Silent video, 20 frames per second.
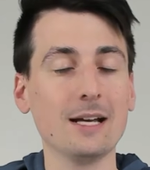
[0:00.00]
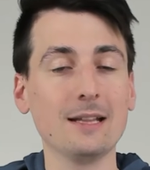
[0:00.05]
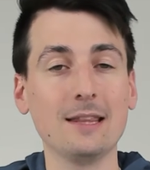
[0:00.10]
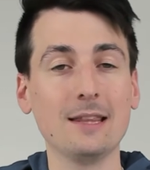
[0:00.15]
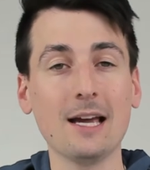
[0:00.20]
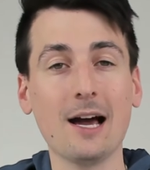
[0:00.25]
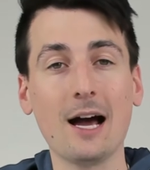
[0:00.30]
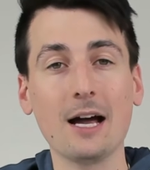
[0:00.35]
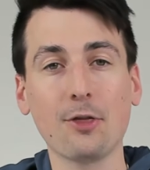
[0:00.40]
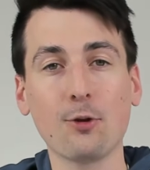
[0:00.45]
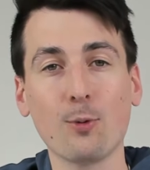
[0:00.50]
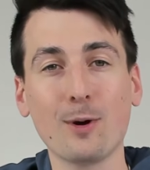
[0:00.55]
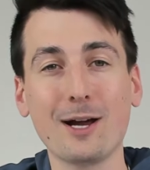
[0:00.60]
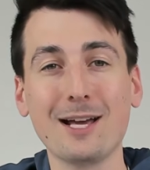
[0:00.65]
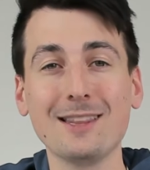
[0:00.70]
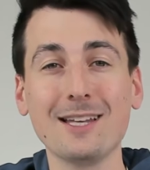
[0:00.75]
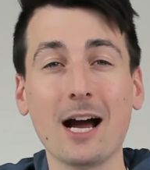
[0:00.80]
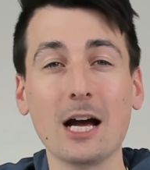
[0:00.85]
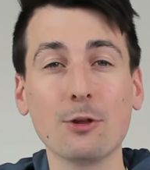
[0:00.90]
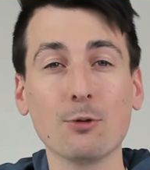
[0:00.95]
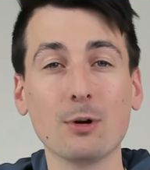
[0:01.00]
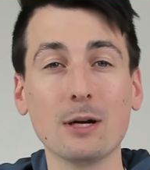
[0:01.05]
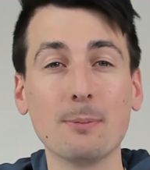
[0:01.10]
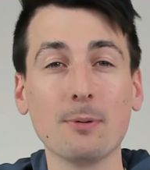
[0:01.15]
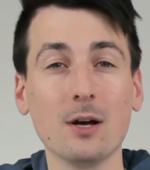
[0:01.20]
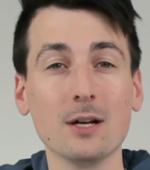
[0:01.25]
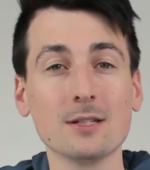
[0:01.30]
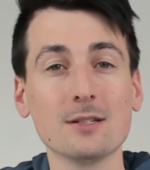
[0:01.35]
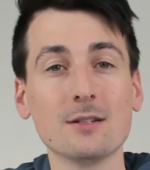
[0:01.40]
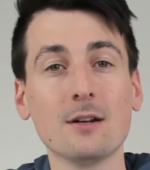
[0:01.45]
the i3 and the i3
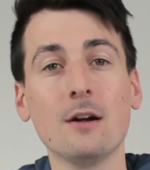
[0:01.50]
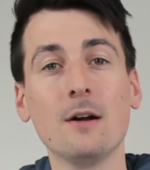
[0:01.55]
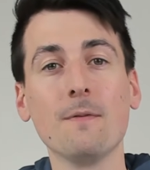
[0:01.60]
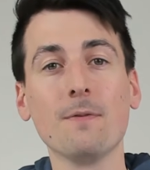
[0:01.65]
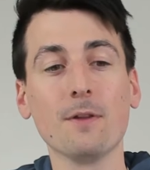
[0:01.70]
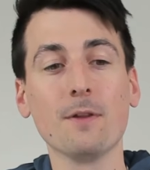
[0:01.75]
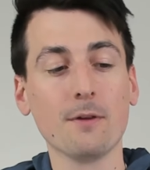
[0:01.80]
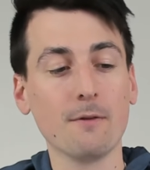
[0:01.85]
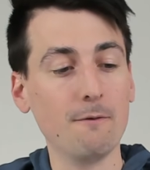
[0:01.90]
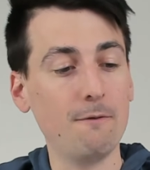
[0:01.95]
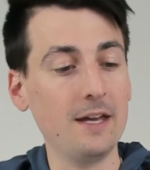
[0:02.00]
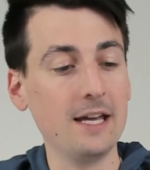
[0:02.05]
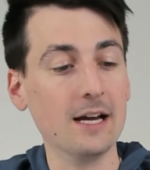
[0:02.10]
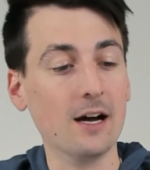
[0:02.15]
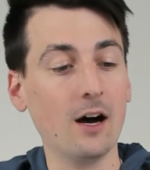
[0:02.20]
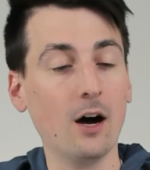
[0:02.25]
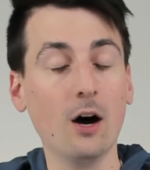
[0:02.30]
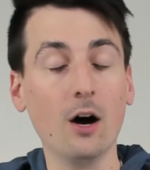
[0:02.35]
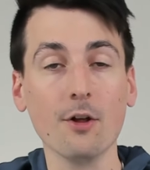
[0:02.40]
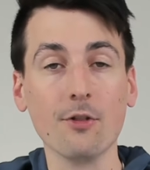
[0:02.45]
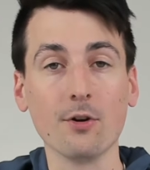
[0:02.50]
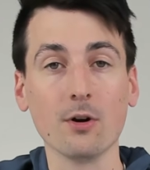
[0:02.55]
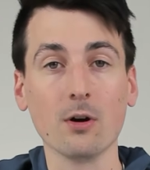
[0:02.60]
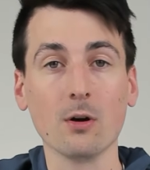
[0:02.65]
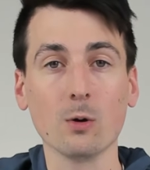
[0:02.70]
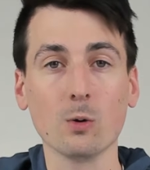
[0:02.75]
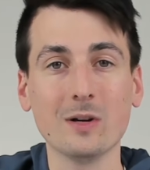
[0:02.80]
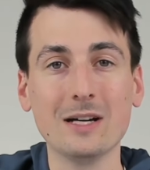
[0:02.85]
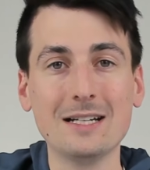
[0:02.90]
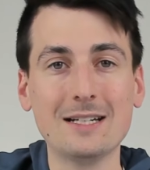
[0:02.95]
Plus via other
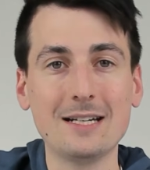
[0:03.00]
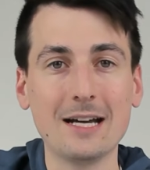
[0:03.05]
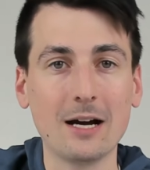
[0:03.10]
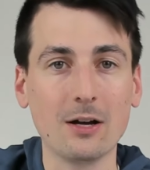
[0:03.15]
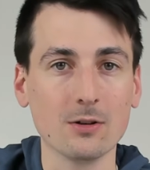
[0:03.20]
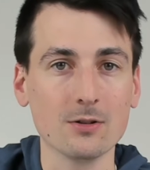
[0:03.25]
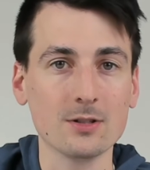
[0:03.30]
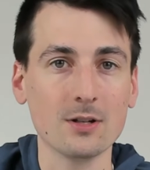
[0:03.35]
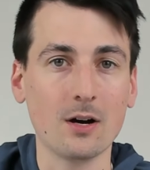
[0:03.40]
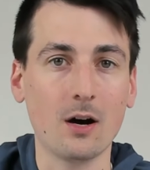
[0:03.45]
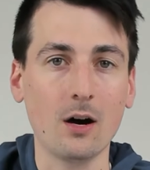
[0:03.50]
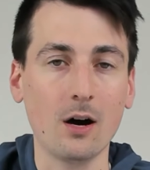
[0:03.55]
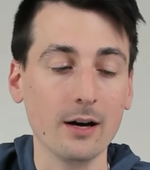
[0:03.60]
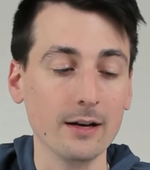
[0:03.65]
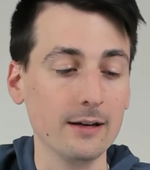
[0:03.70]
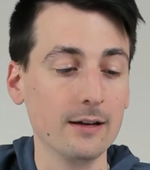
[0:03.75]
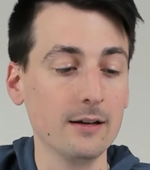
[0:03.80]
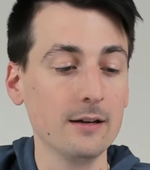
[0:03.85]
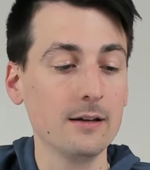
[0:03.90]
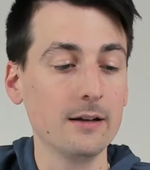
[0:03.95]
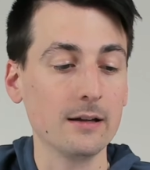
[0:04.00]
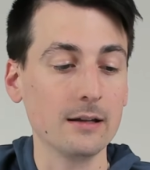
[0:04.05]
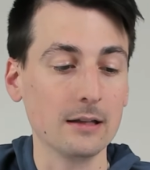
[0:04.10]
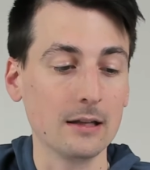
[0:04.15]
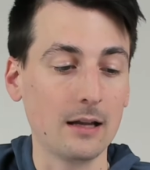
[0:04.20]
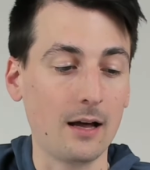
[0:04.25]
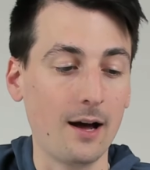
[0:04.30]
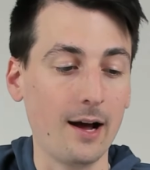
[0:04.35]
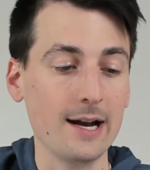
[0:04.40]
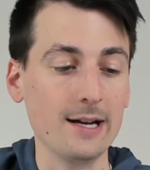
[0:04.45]
retailers
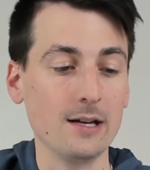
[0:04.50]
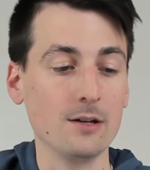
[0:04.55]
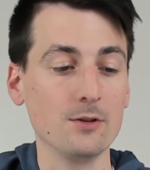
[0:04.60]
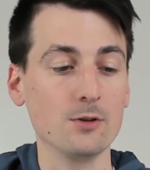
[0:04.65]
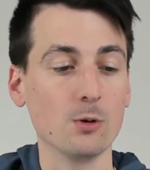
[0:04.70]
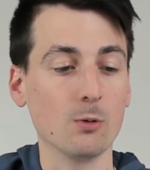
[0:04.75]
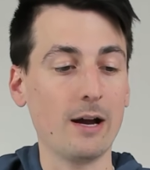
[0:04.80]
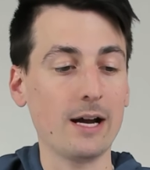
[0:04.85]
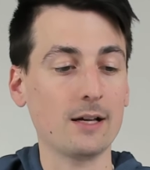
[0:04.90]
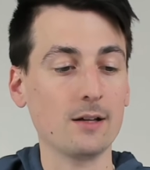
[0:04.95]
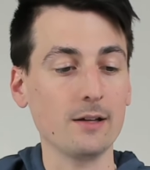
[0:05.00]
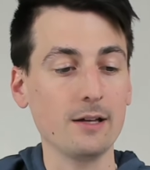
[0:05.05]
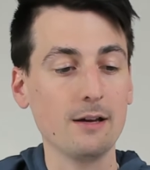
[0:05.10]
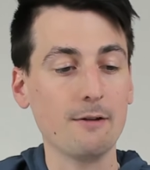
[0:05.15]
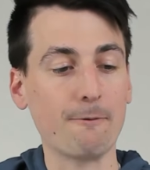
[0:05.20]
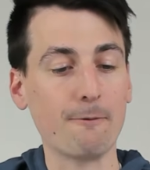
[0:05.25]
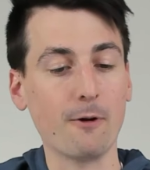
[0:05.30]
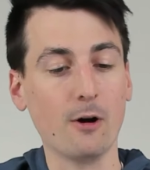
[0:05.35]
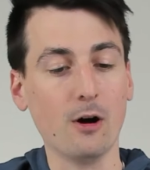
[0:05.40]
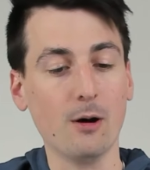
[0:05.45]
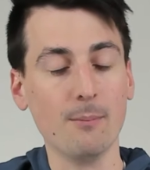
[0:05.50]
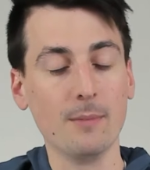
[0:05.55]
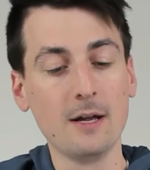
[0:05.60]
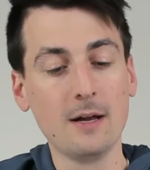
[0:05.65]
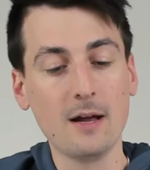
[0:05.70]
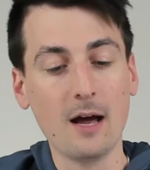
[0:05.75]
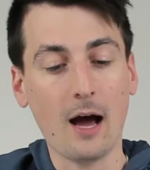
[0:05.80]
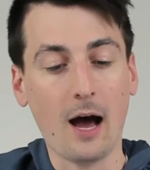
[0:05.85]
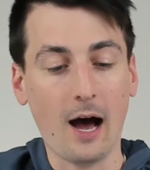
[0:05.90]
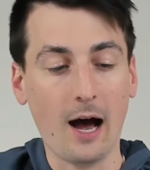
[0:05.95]
online and directly from
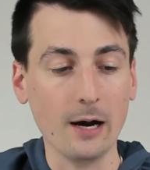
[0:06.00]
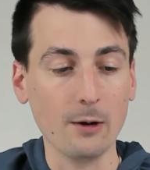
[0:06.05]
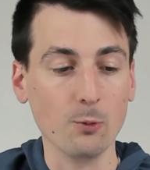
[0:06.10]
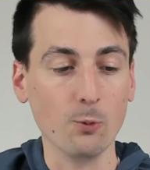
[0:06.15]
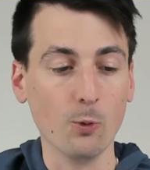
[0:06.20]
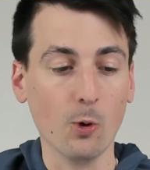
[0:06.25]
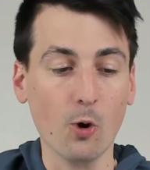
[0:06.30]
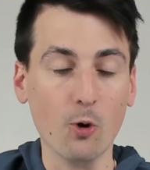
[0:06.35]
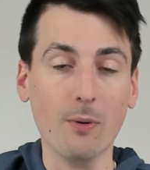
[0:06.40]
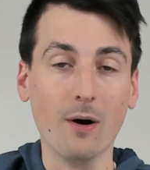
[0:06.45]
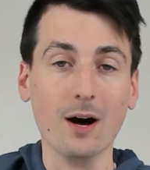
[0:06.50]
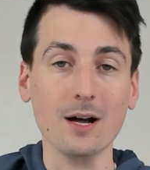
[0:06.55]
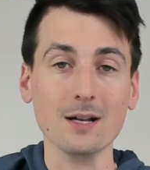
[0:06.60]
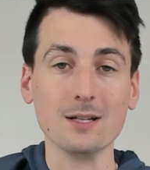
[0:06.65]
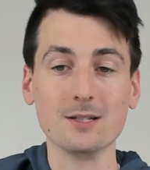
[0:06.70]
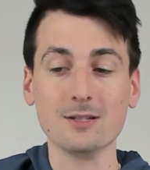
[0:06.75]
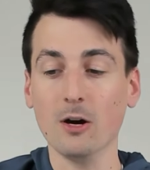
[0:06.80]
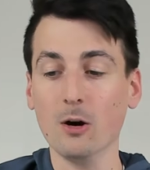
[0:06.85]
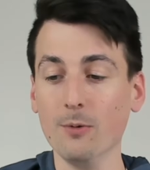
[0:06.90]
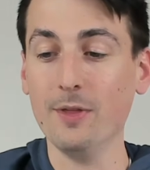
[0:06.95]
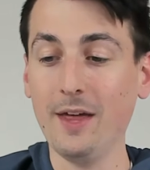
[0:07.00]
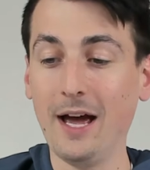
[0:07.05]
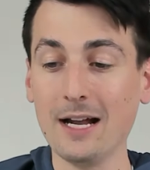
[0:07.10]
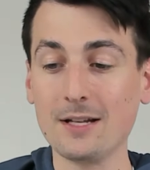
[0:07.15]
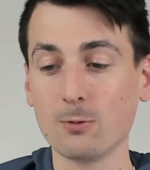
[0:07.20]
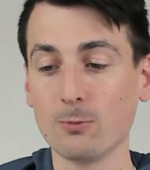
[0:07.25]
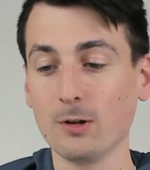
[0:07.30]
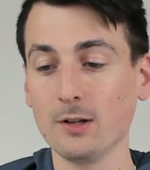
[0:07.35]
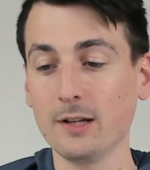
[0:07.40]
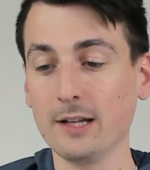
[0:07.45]
iRobot. So that's
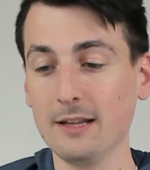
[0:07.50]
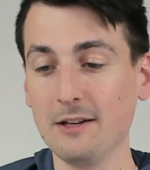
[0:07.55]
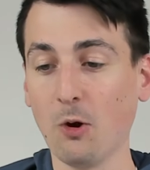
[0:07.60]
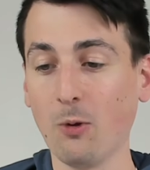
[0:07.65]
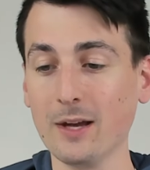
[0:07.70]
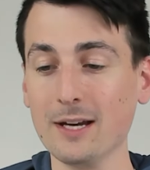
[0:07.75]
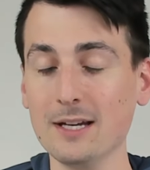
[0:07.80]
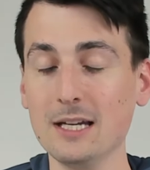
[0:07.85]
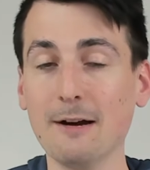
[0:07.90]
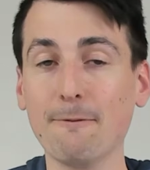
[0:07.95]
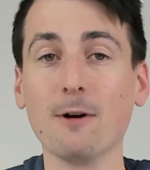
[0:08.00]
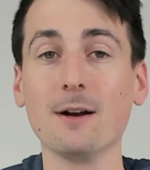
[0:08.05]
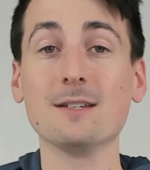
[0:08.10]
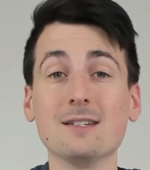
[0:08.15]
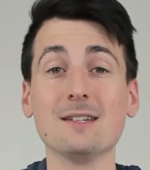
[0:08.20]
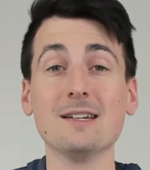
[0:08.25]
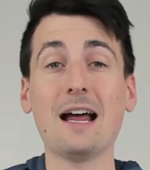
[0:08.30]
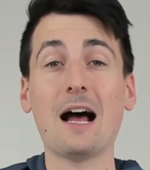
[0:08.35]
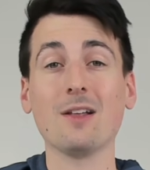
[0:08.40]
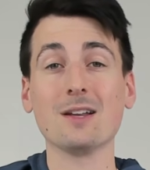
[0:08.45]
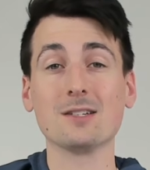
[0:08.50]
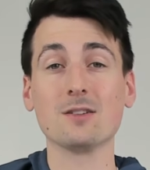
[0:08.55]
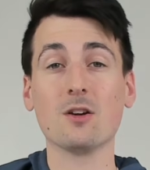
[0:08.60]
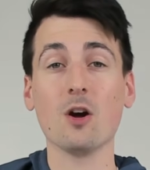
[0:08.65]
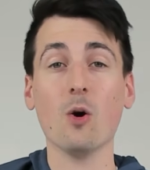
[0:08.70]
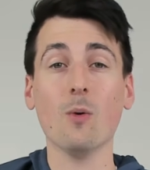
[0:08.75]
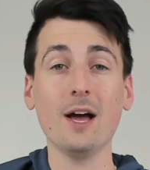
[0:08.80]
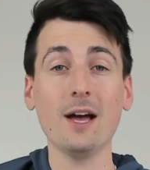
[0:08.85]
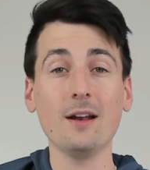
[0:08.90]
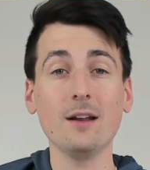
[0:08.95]
really the only difference. Now let's go
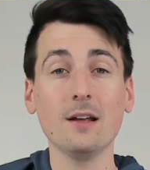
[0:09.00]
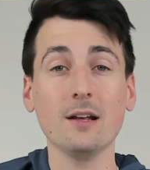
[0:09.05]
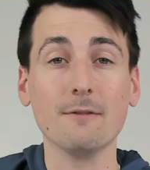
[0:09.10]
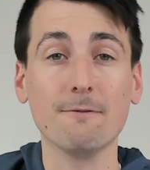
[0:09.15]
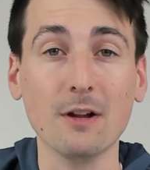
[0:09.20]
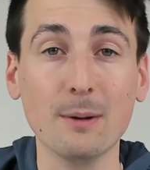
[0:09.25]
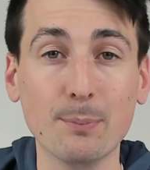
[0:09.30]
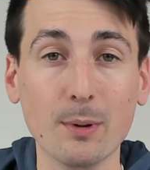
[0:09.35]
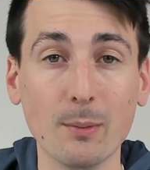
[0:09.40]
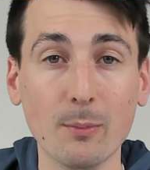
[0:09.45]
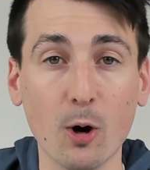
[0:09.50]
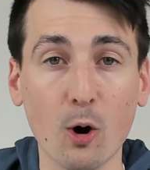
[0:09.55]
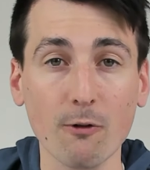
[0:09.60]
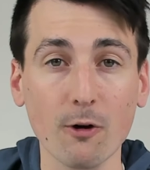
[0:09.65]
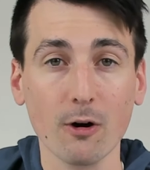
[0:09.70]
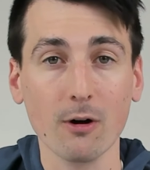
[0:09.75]
ahead and flip them over.